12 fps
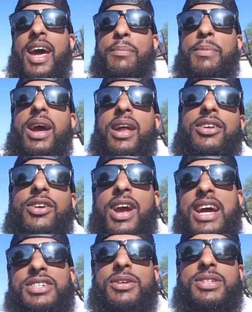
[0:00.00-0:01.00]
Hey, man,
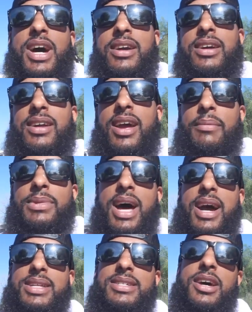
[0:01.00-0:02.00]
you guys go tie your damn
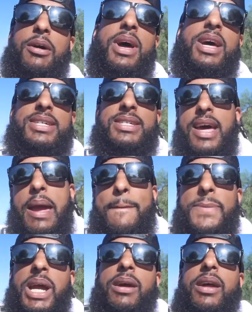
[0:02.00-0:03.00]
lines up,
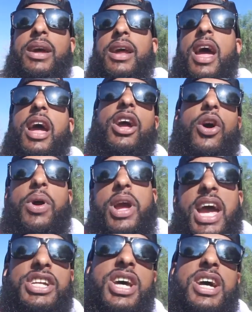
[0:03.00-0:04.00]
stay bearded, and go
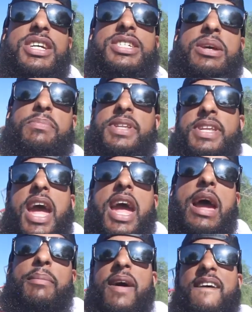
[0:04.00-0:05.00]
catch some
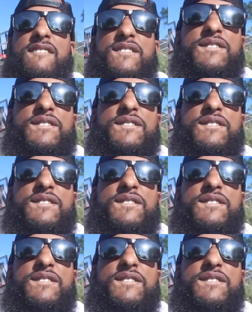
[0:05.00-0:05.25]
damn